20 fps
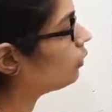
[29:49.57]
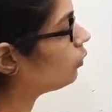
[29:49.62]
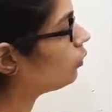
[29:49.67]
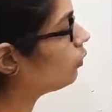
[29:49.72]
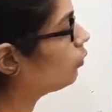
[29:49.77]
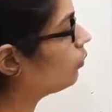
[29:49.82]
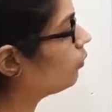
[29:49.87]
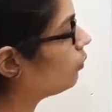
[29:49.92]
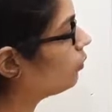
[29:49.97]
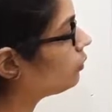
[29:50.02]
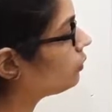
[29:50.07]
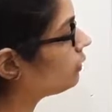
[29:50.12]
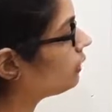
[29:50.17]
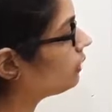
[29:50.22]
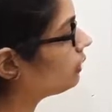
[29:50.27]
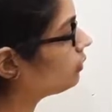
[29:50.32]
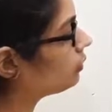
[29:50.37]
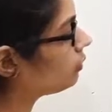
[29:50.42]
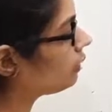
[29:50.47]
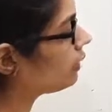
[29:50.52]
2,
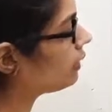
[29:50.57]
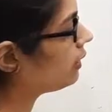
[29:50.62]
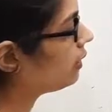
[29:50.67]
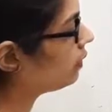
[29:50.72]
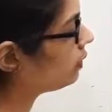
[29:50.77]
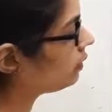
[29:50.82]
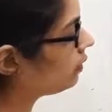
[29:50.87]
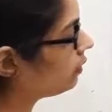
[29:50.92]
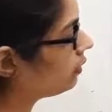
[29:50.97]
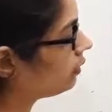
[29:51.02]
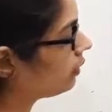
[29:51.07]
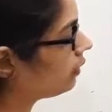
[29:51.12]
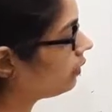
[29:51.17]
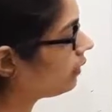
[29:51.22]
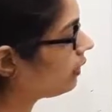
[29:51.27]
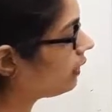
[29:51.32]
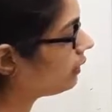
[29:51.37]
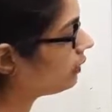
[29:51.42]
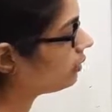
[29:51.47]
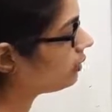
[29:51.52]
then 3, then
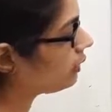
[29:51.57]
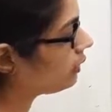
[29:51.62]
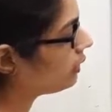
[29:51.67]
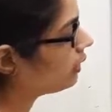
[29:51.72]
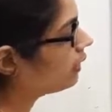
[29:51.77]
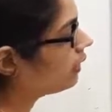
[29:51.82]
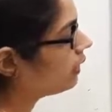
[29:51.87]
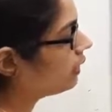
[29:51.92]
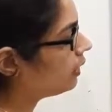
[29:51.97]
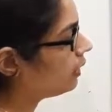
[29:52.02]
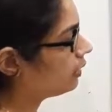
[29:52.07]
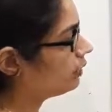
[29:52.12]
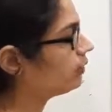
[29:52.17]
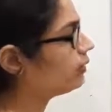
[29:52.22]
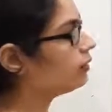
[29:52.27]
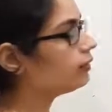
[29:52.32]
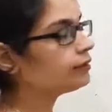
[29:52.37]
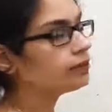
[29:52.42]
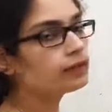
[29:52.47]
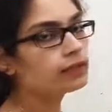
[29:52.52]
again 3
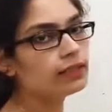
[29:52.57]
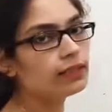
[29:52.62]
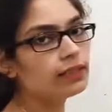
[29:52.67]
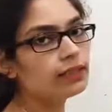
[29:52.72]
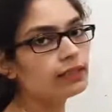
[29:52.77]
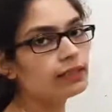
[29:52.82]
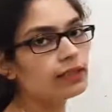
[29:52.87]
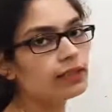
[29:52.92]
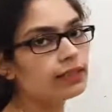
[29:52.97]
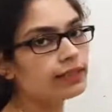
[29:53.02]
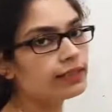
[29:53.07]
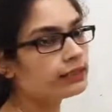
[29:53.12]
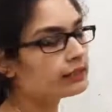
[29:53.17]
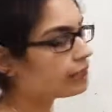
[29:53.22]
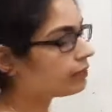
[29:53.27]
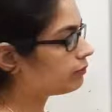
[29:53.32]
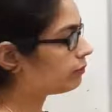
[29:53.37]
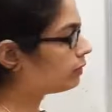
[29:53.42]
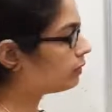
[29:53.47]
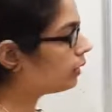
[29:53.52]
till
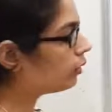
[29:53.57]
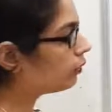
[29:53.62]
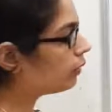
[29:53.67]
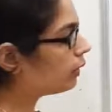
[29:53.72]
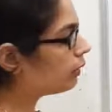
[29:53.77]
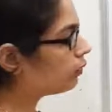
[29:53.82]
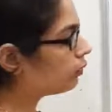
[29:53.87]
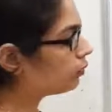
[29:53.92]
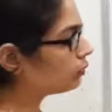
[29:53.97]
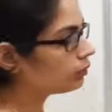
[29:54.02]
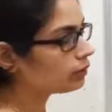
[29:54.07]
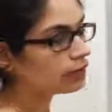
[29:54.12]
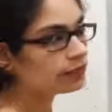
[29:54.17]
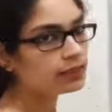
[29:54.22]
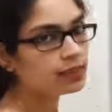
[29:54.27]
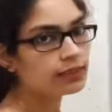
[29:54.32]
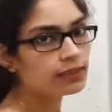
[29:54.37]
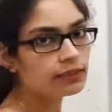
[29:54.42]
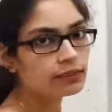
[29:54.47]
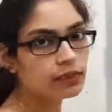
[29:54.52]
337. Now I know
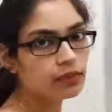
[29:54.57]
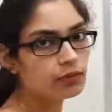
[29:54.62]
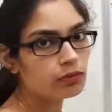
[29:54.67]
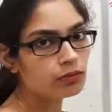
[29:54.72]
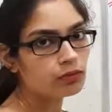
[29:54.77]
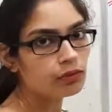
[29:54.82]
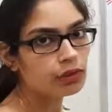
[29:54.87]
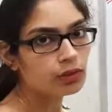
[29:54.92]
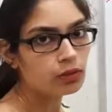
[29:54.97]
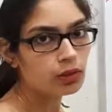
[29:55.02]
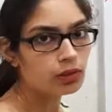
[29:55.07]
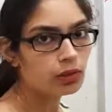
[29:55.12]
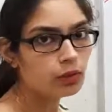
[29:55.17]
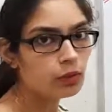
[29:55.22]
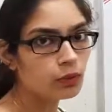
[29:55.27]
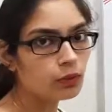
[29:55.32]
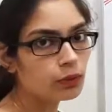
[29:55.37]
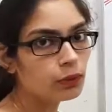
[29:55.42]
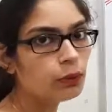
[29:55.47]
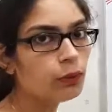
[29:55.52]
337 will not
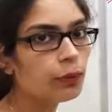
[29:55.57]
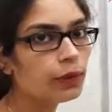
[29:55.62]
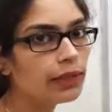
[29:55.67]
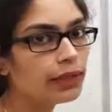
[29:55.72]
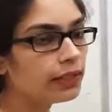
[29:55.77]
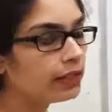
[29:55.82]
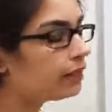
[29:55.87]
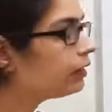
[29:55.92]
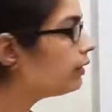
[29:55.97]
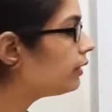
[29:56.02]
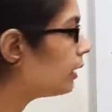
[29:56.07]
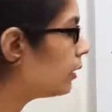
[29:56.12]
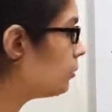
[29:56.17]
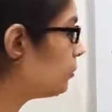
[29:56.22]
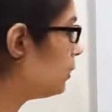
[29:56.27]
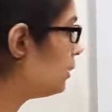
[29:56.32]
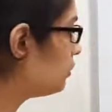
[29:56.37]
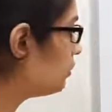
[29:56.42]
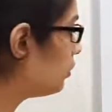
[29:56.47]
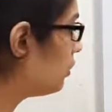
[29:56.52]
go to any
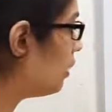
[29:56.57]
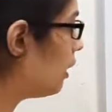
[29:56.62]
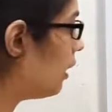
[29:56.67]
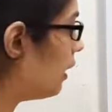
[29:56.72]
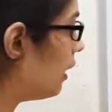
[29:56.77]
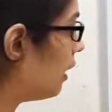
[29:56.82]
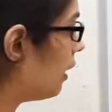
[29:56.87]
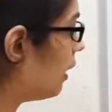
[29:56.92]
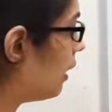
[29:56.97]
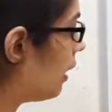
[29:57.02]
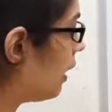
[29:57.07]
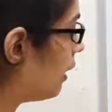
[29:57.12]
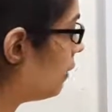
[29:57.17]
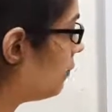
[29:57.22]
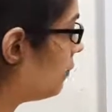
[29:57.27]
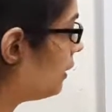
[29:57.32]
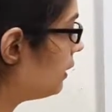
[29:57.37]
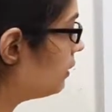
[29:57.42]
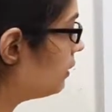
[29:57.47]
table, so I made